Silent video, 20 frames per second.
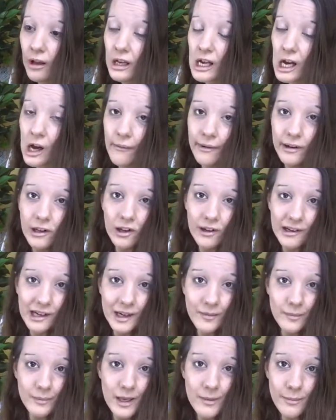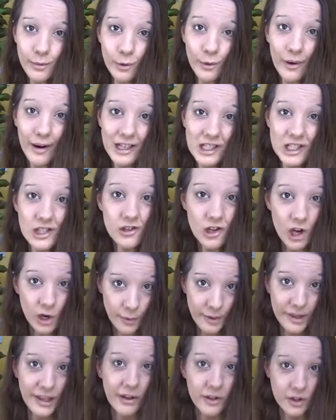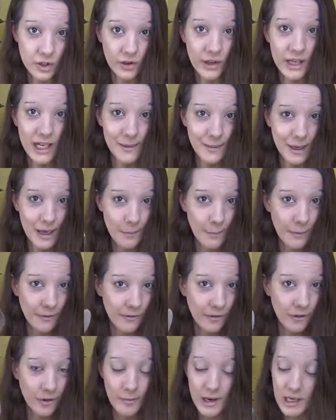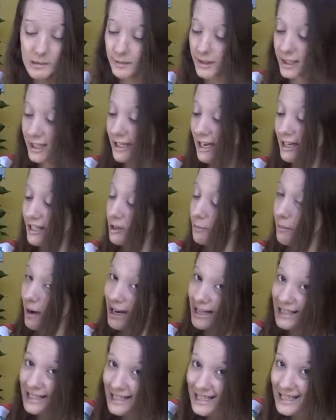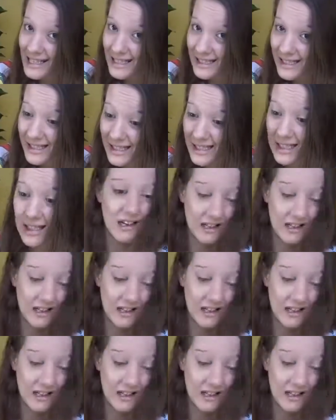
go and look up people who actually know what they're talking about before maybe deciding to buy these.